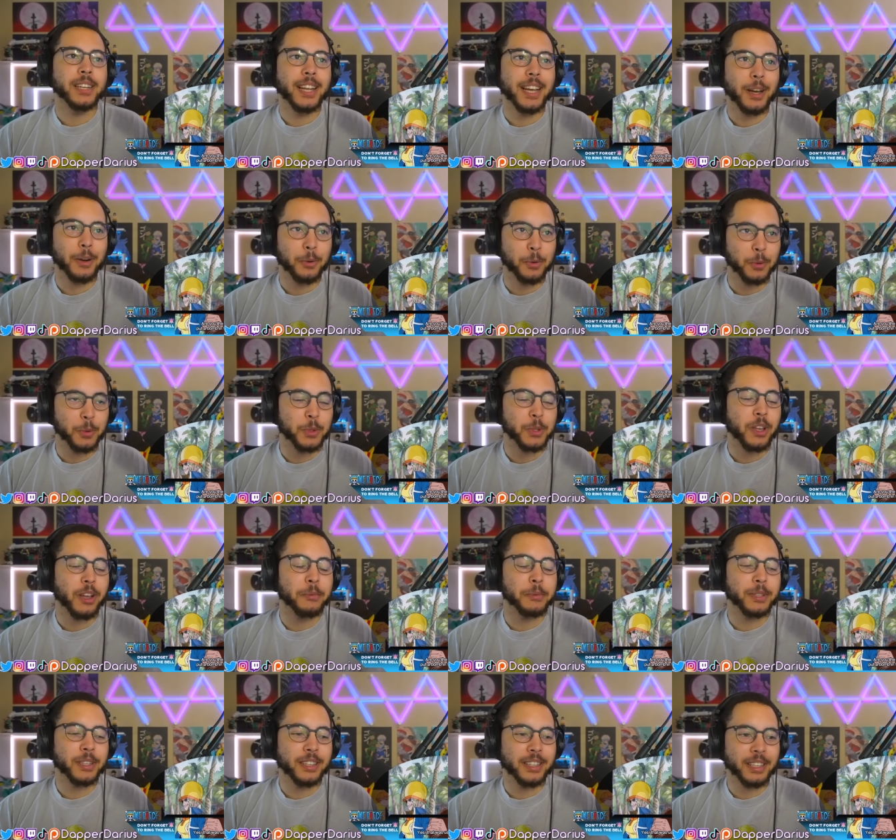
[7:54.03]
Now
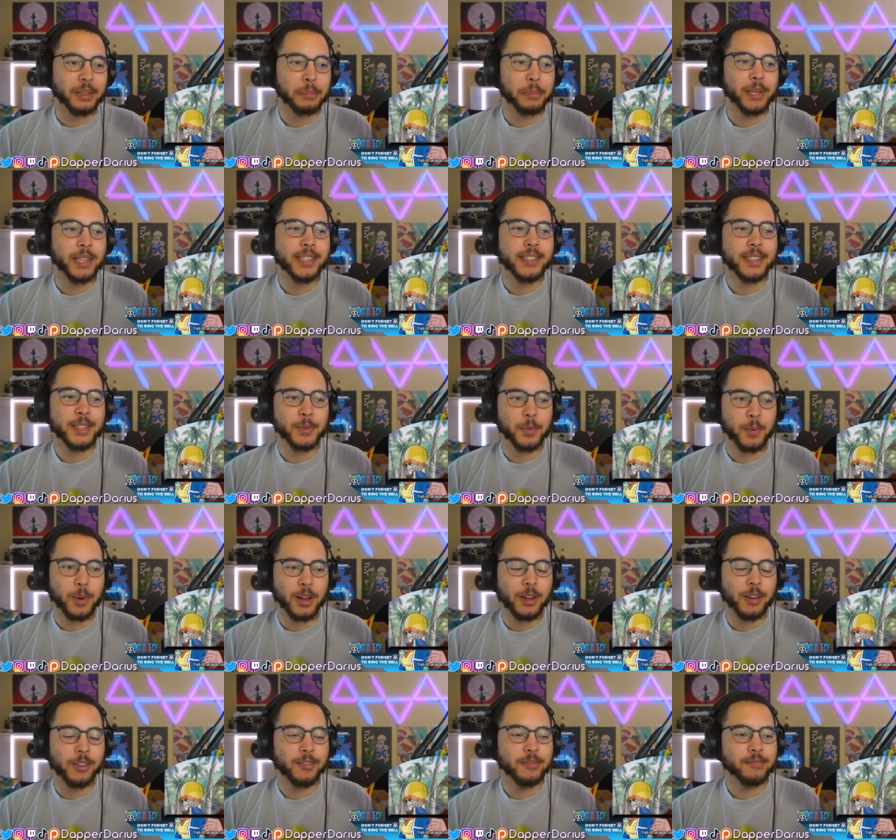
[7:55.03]
Usopp's gonna get pissed as
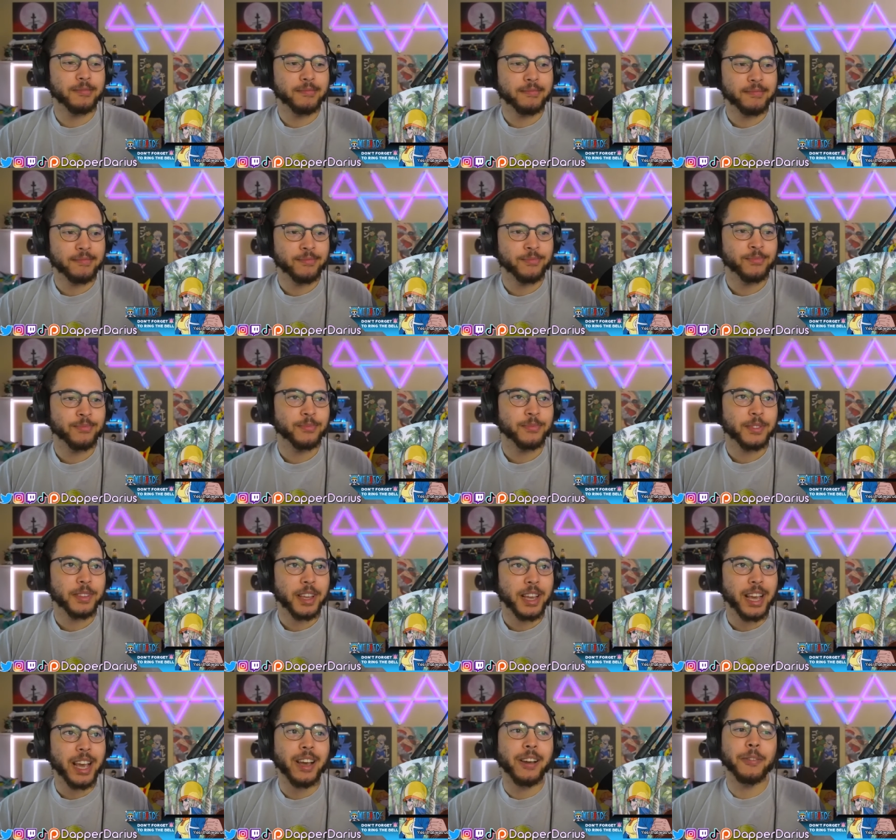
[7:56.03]
well.
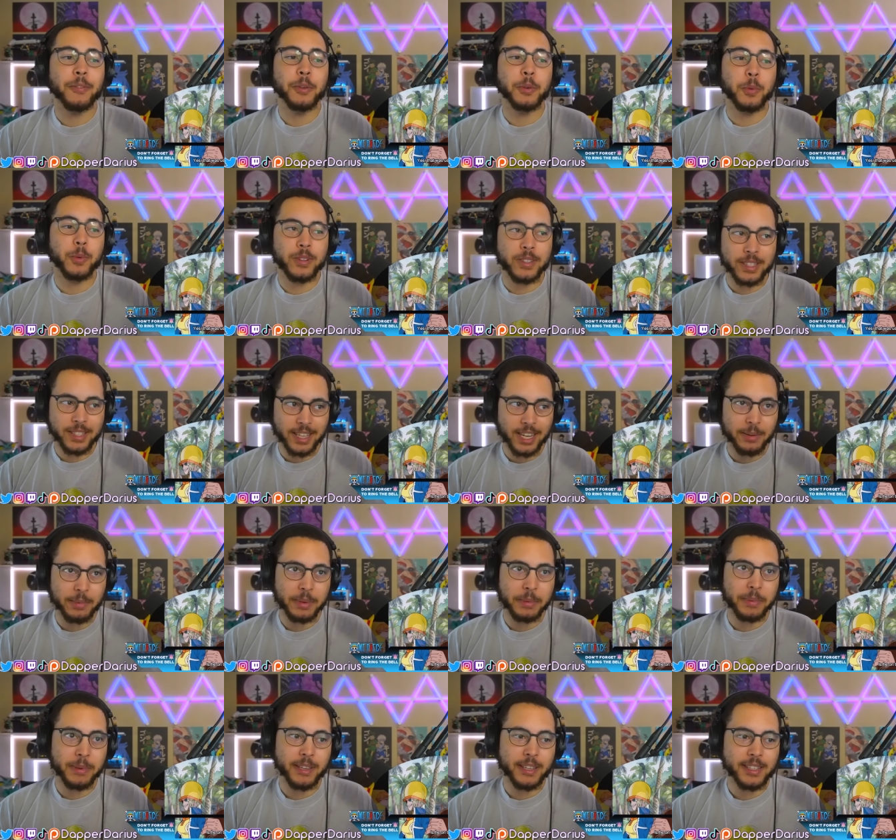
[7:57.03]
Everyone's gonna be
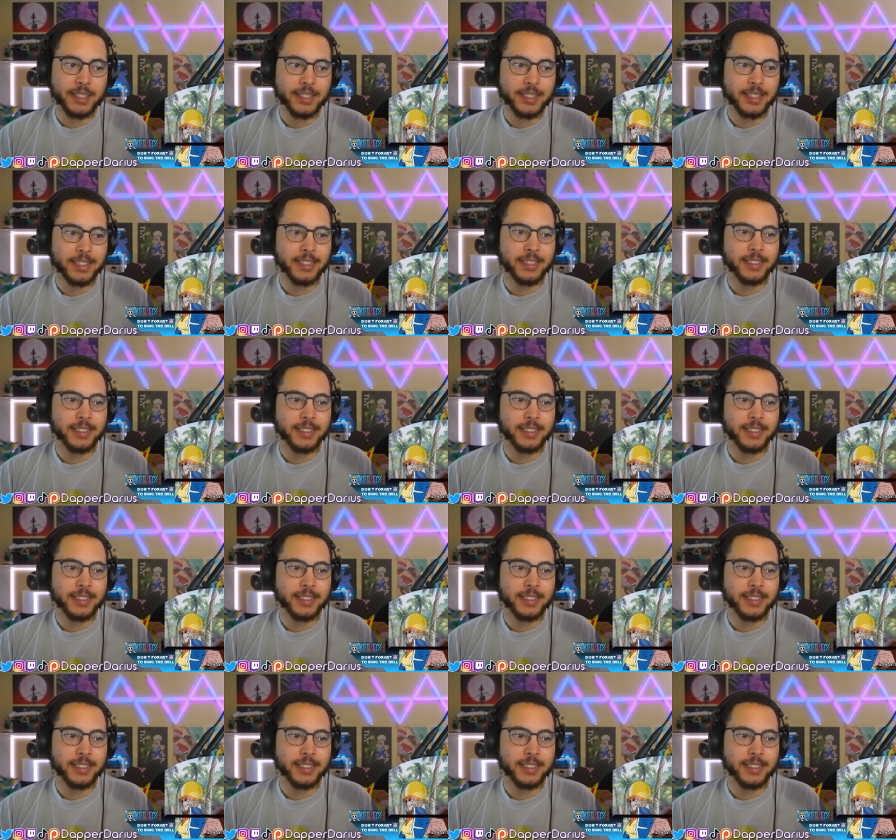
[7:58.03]
pissed.